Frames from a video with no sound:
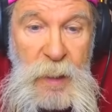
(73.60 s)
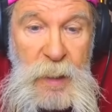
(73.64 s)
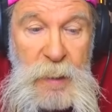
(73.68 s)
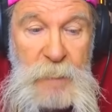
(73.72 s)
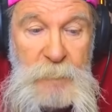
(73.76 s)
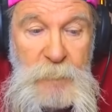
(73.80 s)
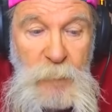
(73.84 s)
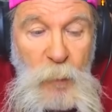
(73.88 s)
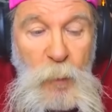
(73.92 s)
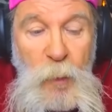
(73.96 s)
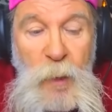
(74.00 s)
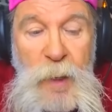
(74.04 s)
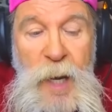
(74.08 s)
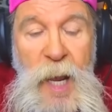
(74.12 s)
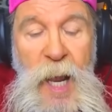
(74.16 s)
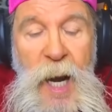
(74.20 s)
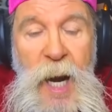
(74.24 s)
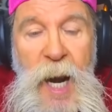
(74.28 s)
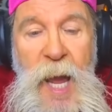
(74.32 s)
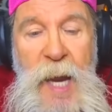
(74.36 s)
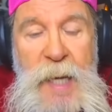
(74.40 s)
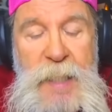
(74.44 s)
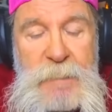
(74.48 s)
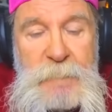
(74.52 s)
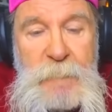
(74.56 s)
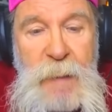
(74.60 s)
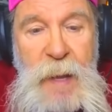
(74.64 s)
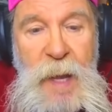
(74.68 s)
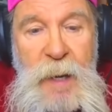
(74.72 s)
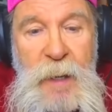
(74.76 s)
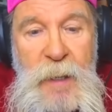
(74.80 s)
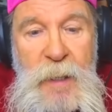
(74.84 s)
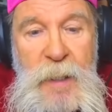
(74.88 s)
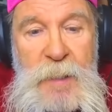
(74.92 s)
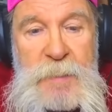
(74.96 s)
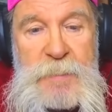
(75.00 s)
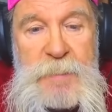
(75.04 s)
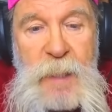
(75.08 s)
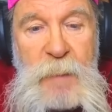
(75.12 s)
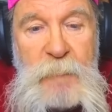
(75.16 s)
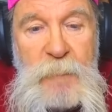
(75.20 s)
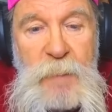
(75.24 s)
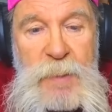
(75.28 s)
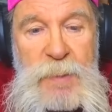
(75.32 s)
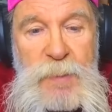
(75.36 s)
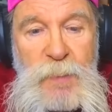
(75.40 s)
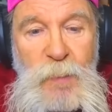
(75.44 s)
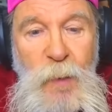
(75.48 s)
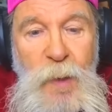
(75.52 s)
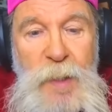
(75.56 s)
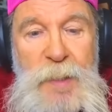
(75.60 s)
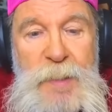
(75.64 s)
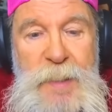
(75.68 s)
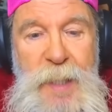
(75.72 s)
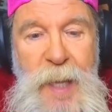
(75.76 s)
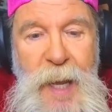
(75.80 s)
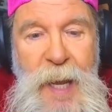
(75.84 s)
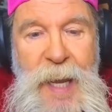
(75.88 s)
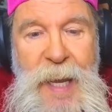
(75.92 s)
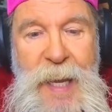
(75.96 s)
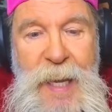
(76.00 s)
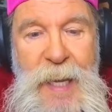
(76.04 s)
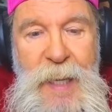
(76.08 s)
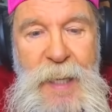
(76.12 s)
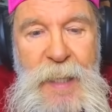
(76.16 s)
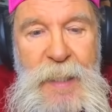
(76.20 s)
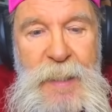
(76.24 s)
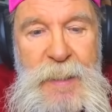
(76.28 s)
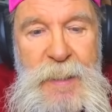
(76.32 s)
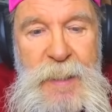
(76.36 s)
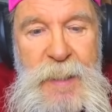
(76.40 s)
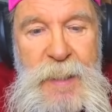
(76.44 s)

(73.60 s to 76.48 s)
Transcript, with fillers: but what I liked about it is there was one guy